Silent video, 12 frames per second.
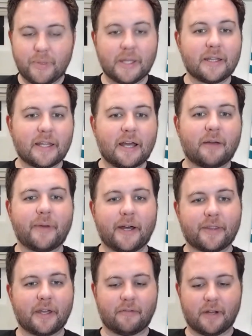been that,
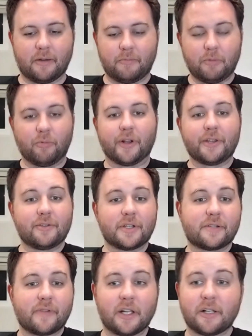about that, right? We want you
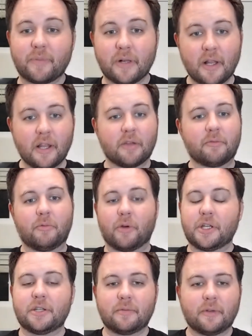to develop. We
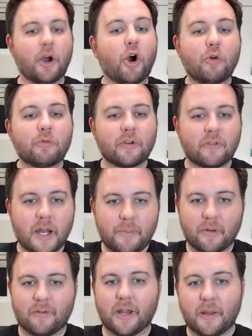want you to be over
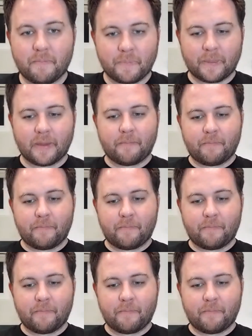ripen, right?